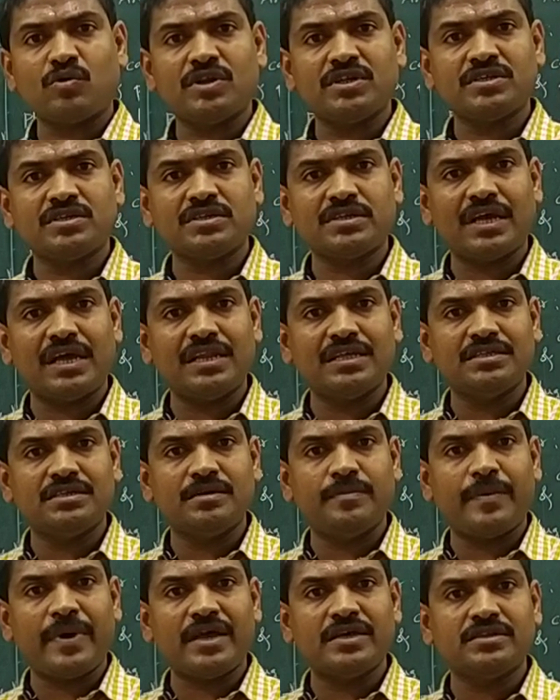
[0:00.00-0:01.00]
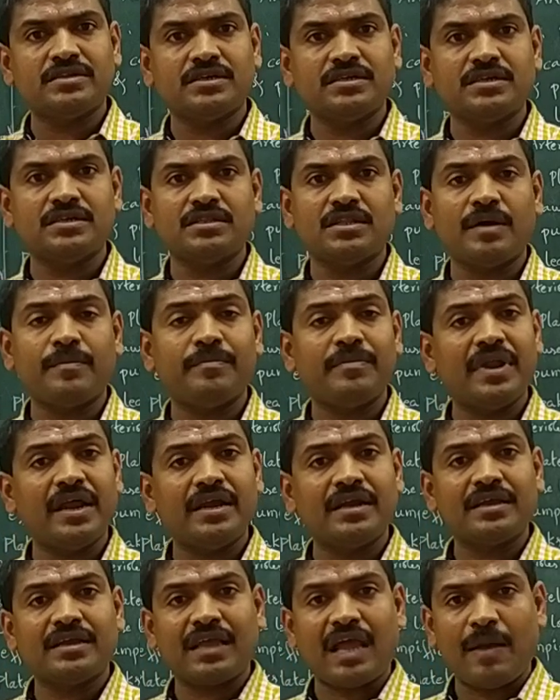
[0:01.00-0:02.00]
cholesterol is deposited in the
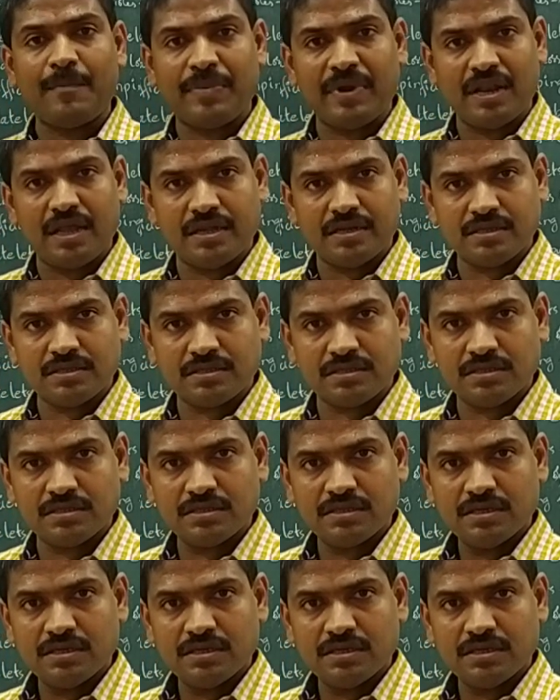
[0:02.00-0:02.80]
blood capillaries,